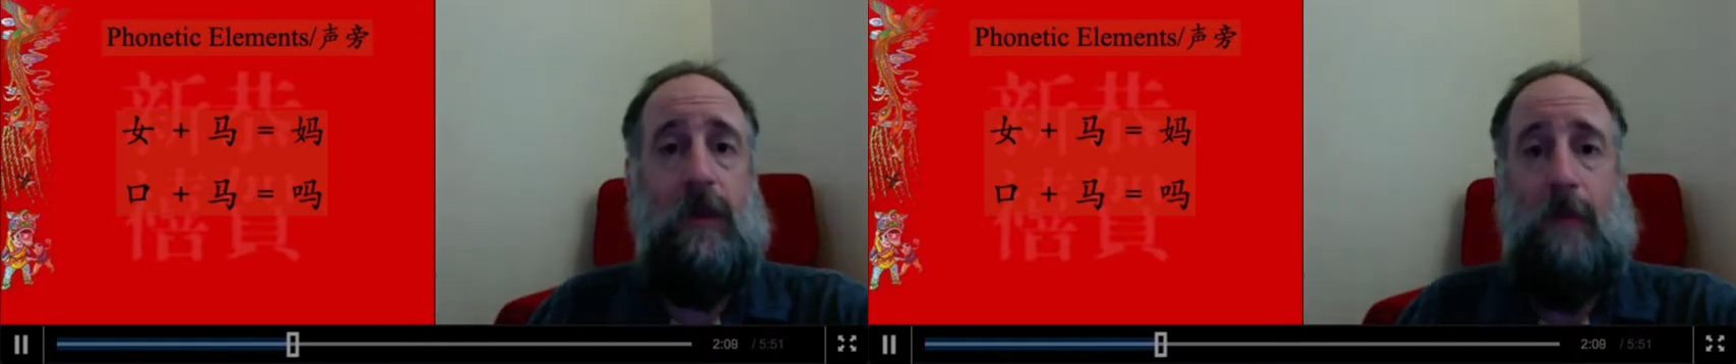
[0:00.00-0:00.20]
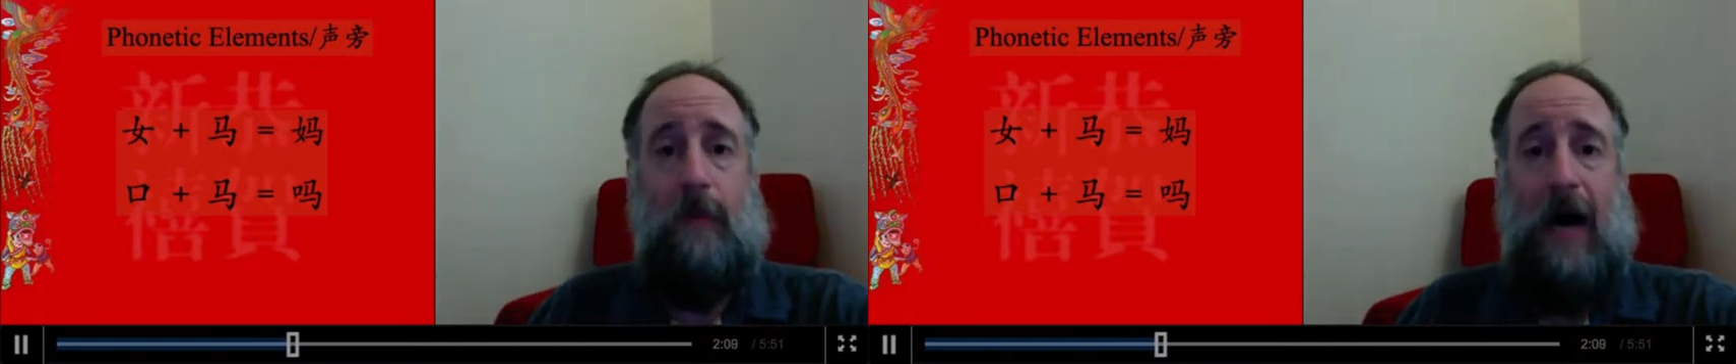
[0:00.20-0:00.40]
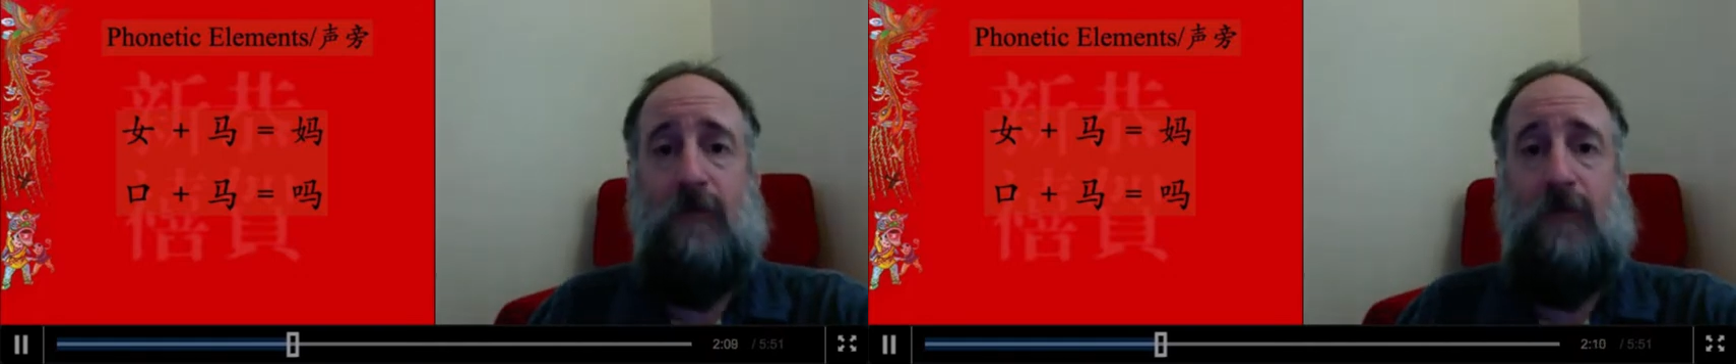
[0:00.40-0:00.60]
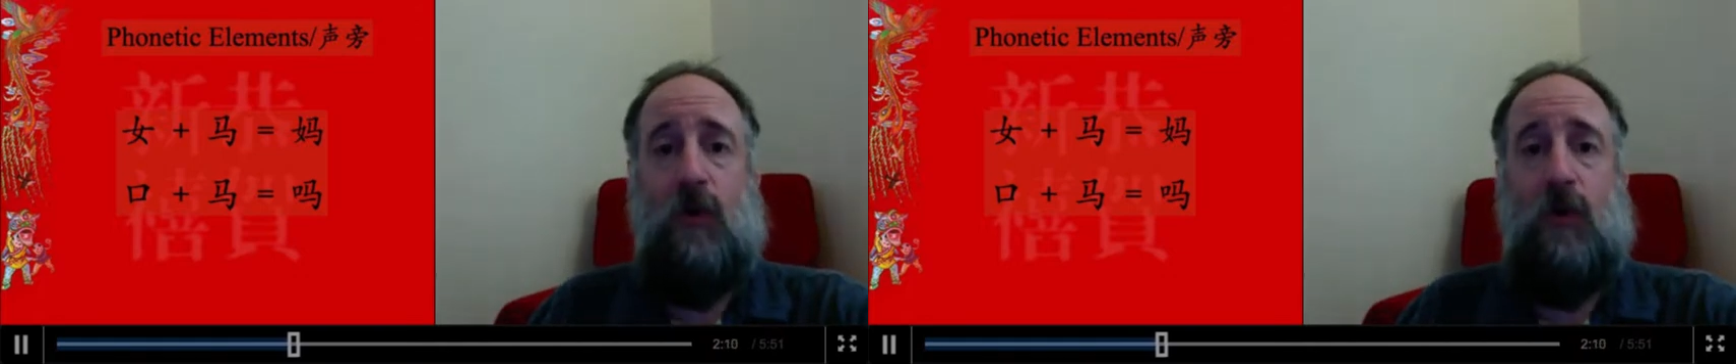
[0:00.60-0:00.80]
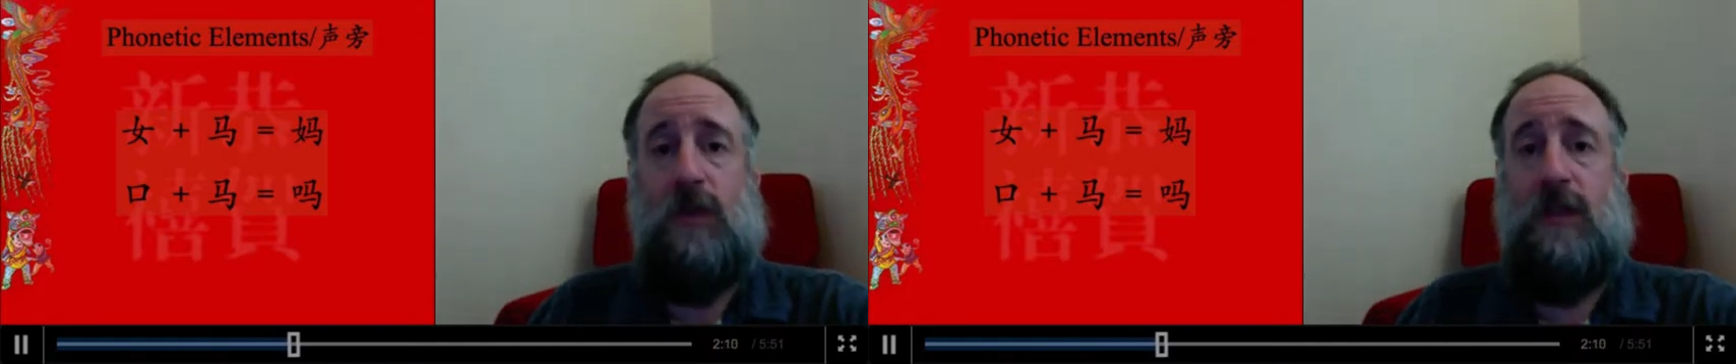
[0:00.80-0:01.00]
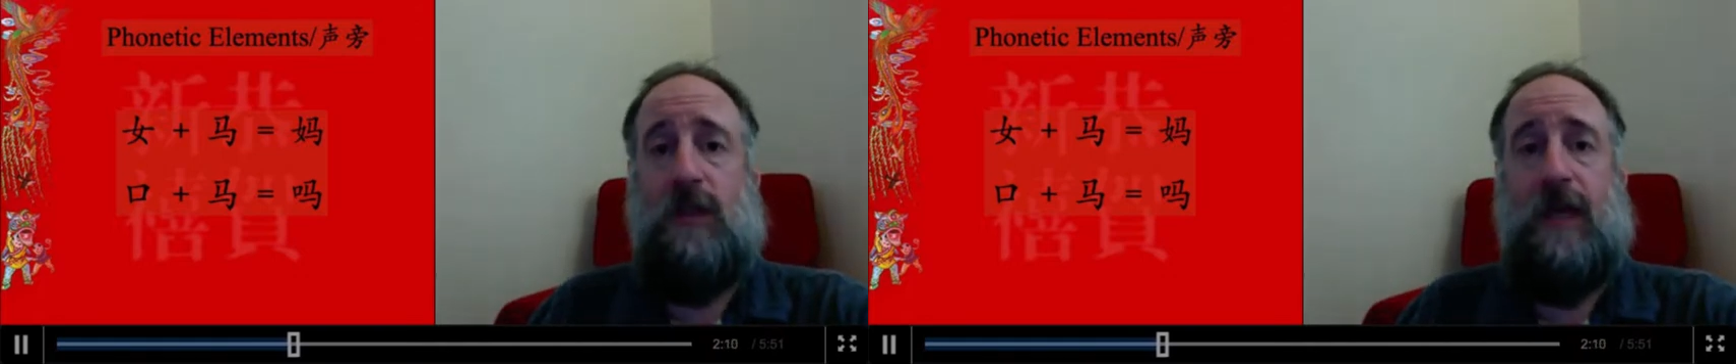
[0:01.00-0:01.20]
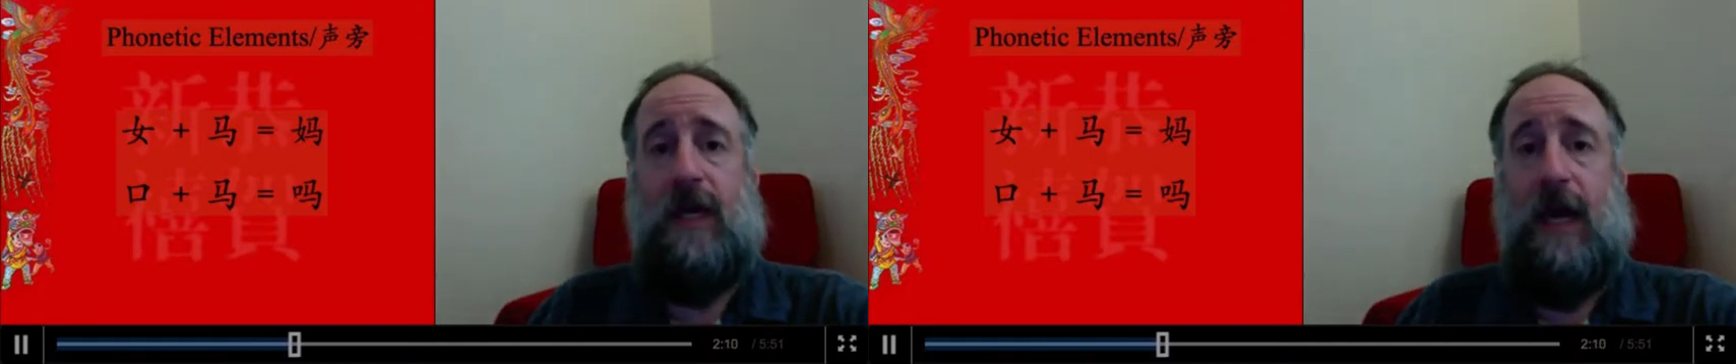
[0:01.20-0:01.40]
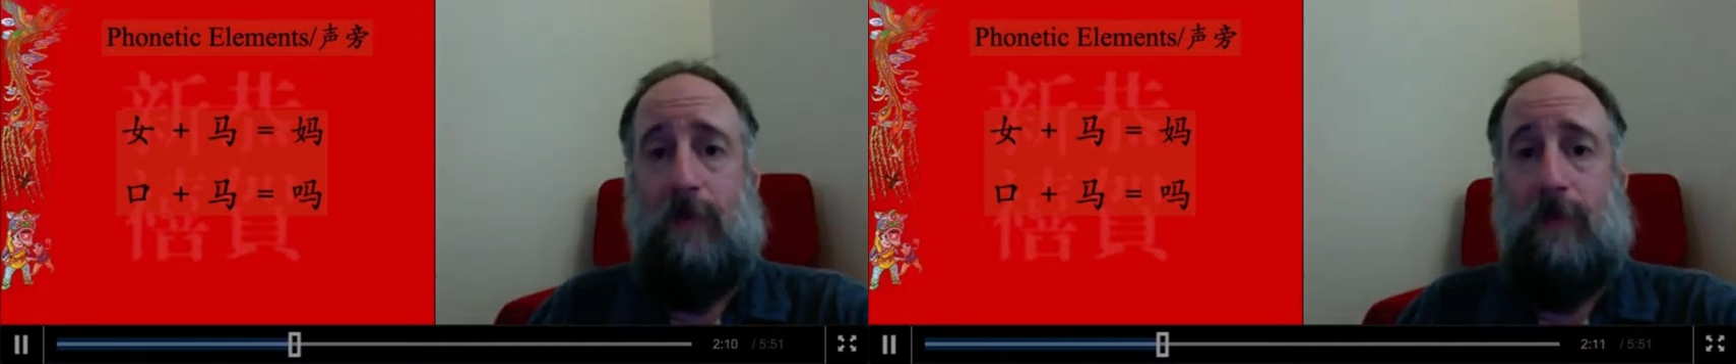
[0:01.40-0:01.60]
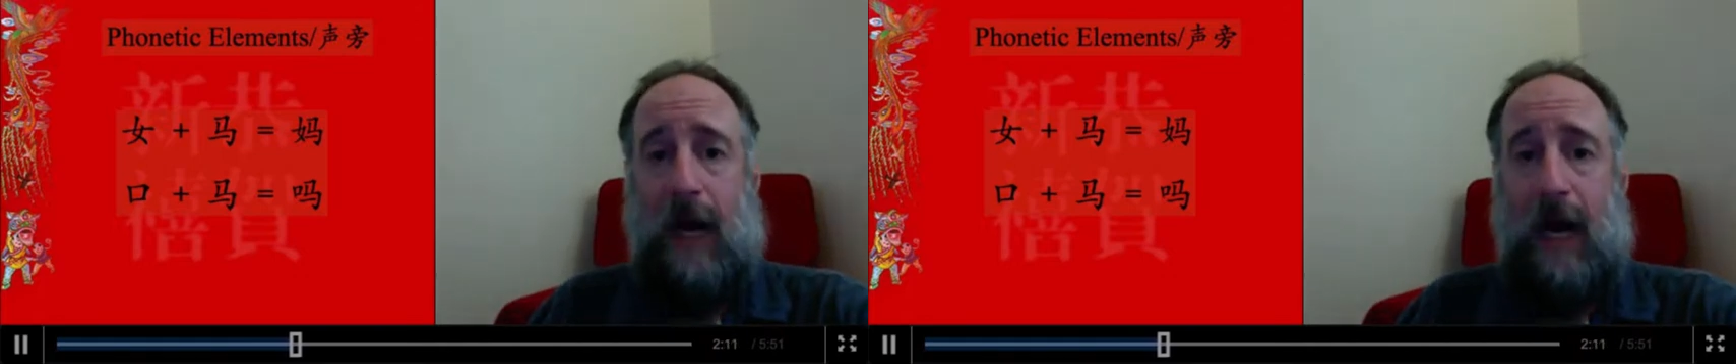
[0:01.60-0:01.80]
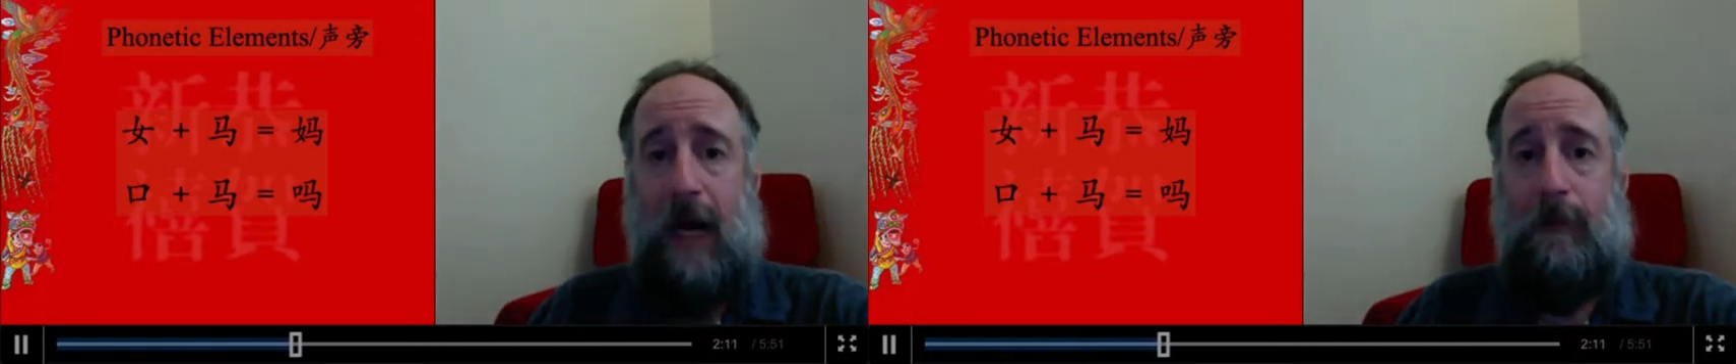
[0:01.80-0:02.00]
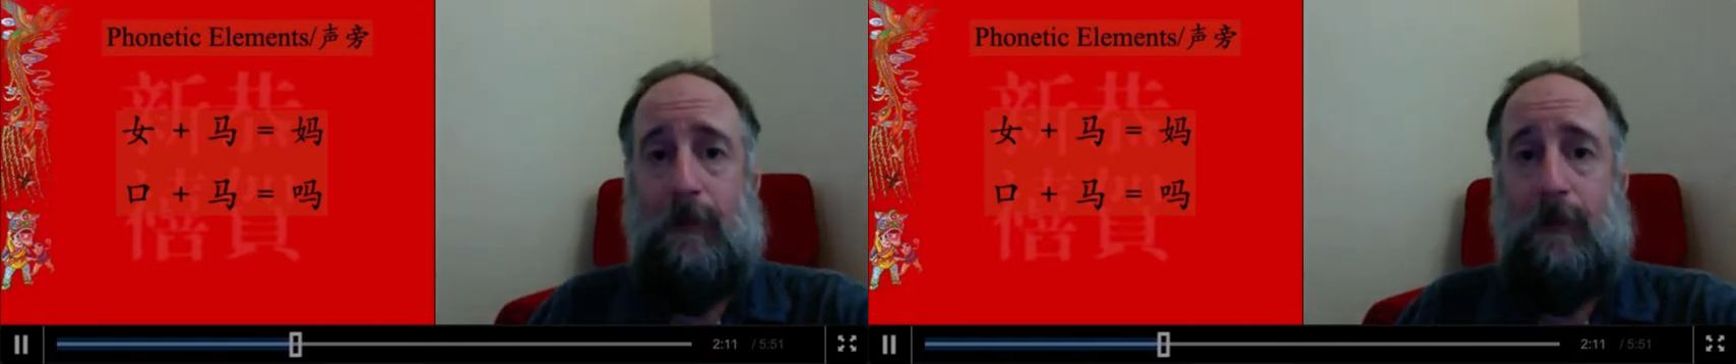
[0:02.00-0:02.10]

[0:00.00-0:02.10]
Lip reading: ma for horse, and they got ma.